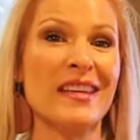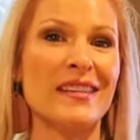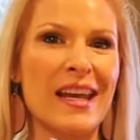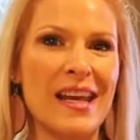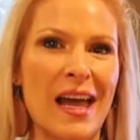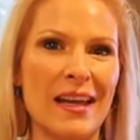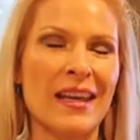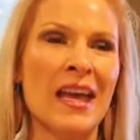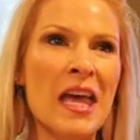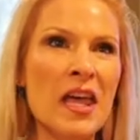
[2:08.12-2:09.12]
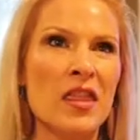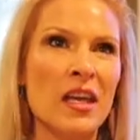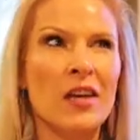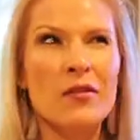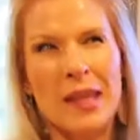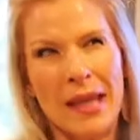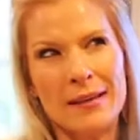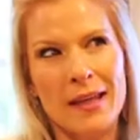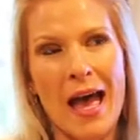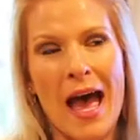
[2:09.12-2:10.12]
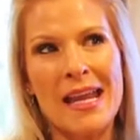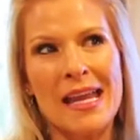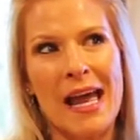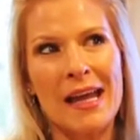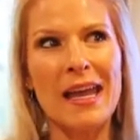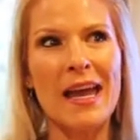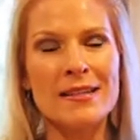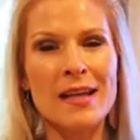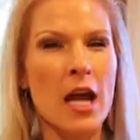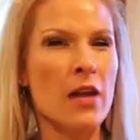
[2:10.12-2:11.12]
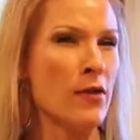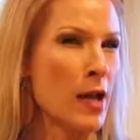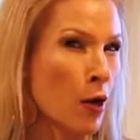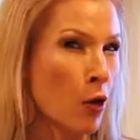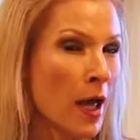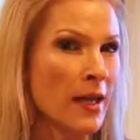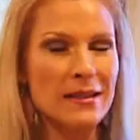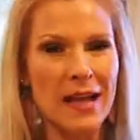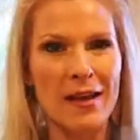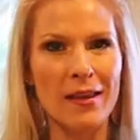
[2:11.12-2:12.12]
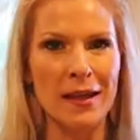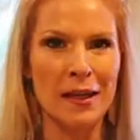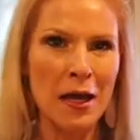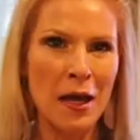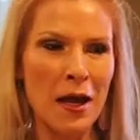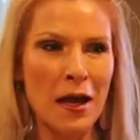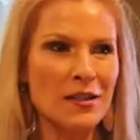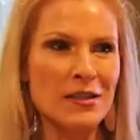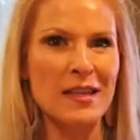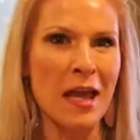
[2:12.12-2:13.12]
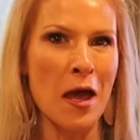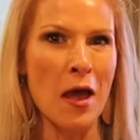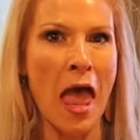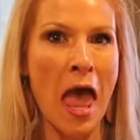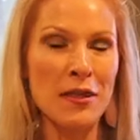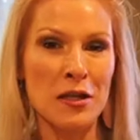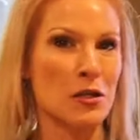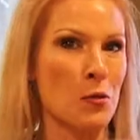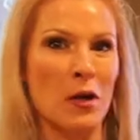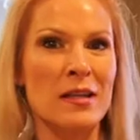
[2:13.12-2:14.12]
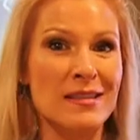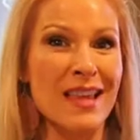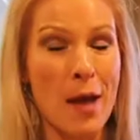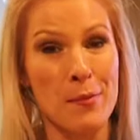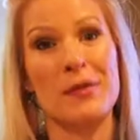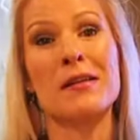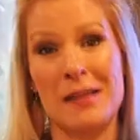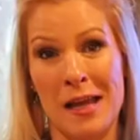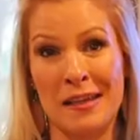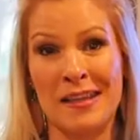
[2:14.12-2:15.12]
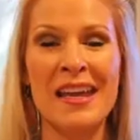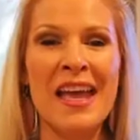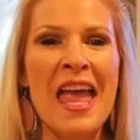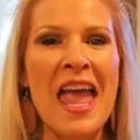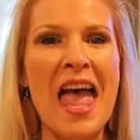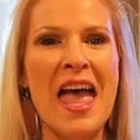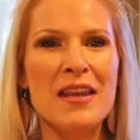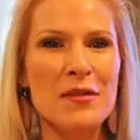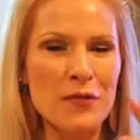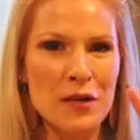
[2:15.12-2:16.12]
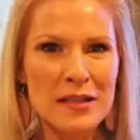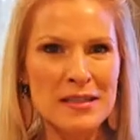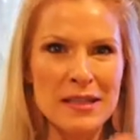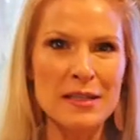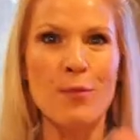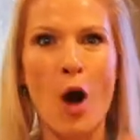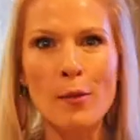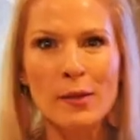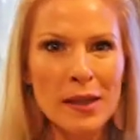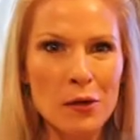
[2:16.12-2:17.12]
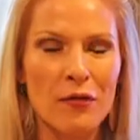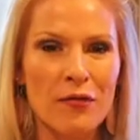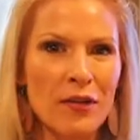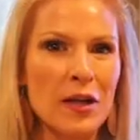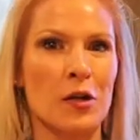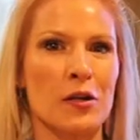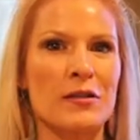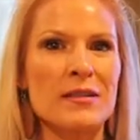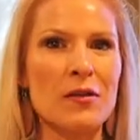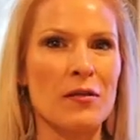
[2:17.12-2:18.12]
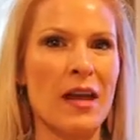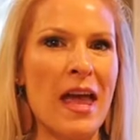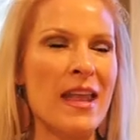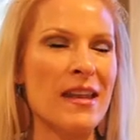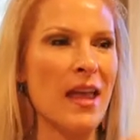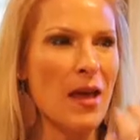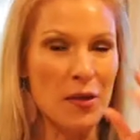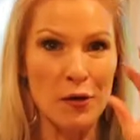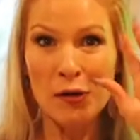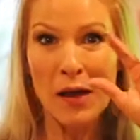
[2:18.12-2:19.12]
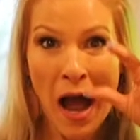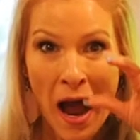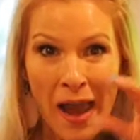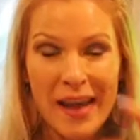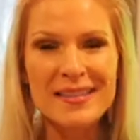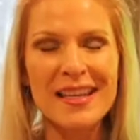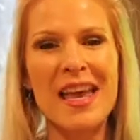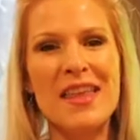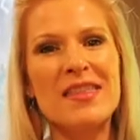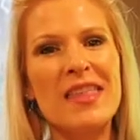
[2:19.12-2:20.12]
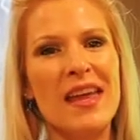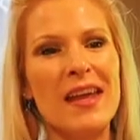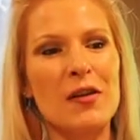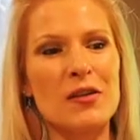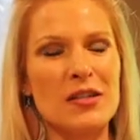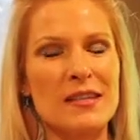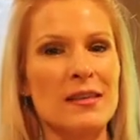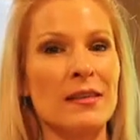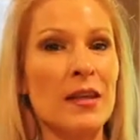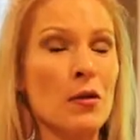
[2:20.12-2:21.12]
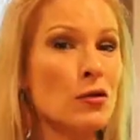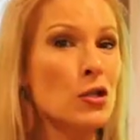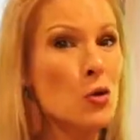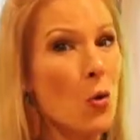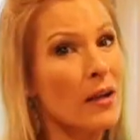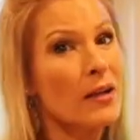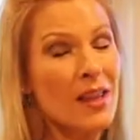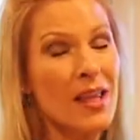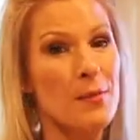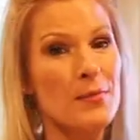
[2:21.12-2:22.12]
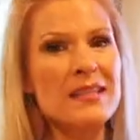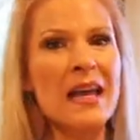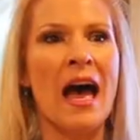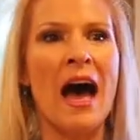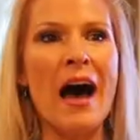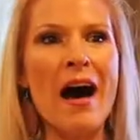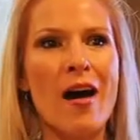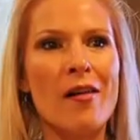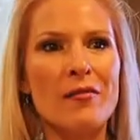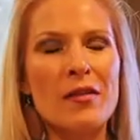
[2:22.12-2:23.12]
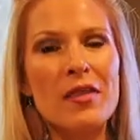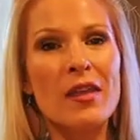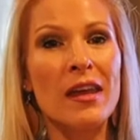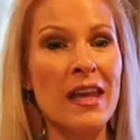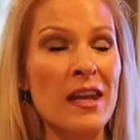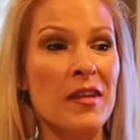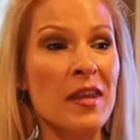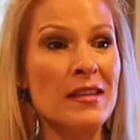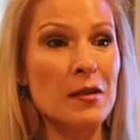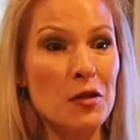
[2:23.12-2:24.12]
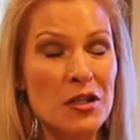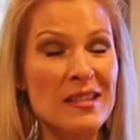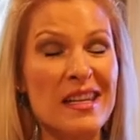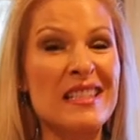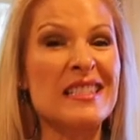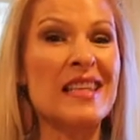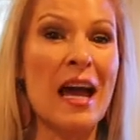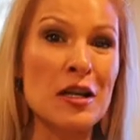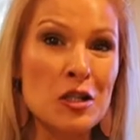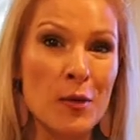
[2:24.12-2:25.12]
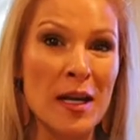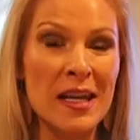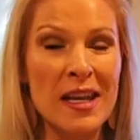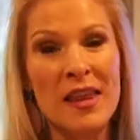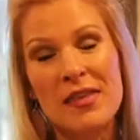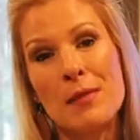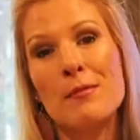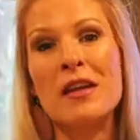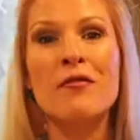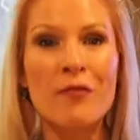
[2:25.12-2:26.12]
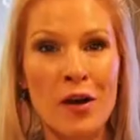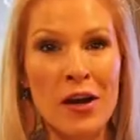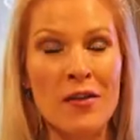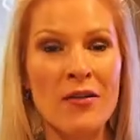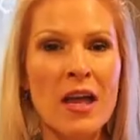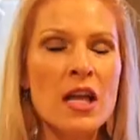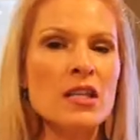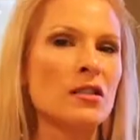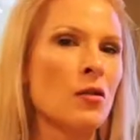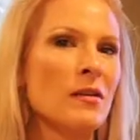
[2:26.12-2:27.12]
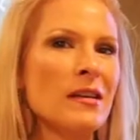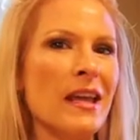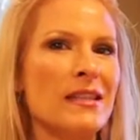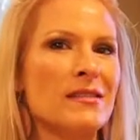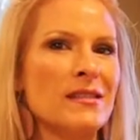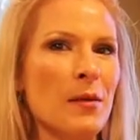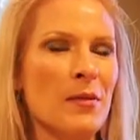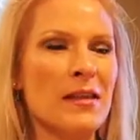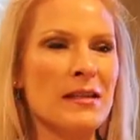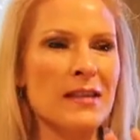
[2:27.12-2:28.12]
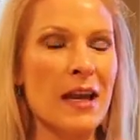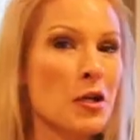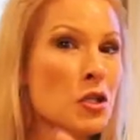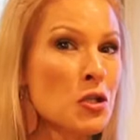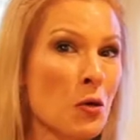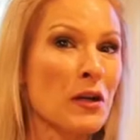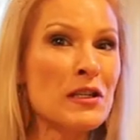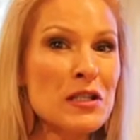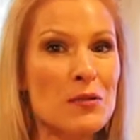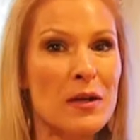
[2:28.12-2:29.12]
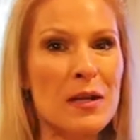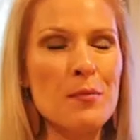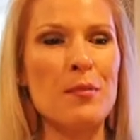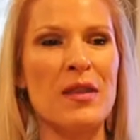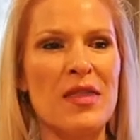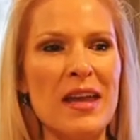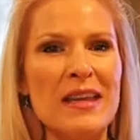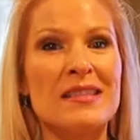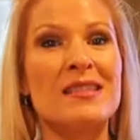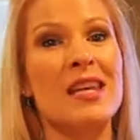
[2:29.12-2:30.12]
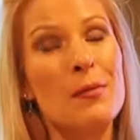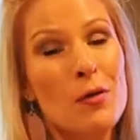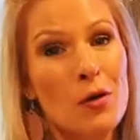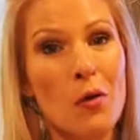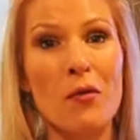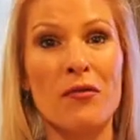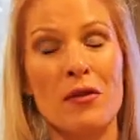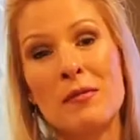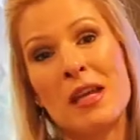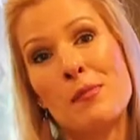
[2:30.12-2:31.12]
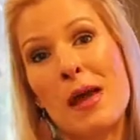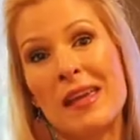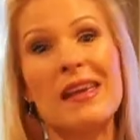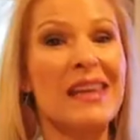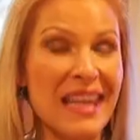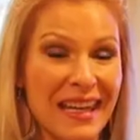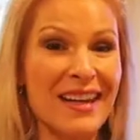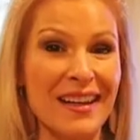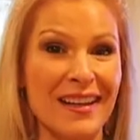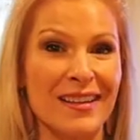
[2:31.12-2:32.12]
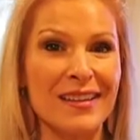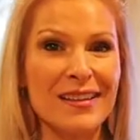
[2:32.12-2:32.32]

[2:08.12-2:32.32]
Tête à claque. Think of Tête à claque as kind of knucklehead. It's kind of like just a head that you just want to slap. Claque. And if you can see these bobbly little figures and their eyes, and they are just little short clips of, again, things that are just exaggerated and that they make fun of. So it's something that's kind of short and sweet, but that is typical from Quebec, Canada.